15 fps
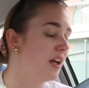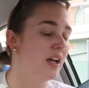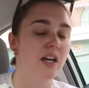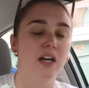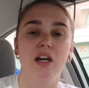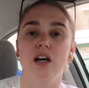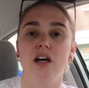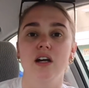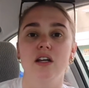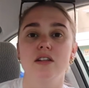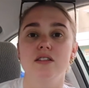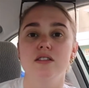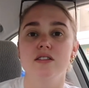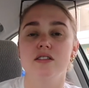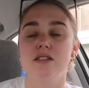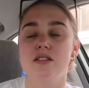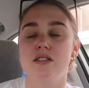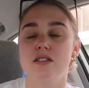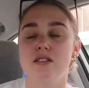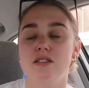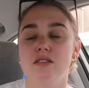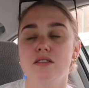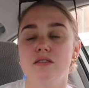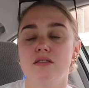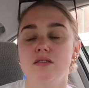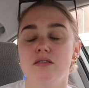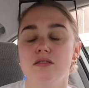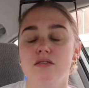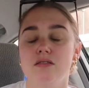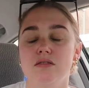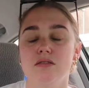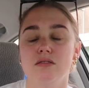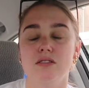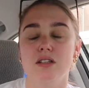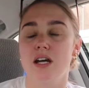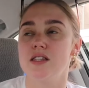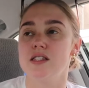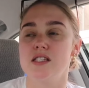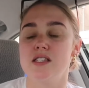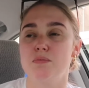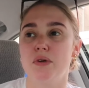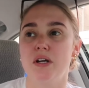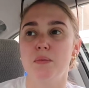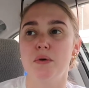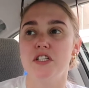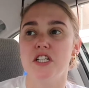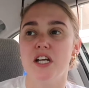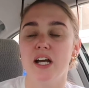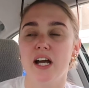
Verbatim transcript: And that's pretty much it.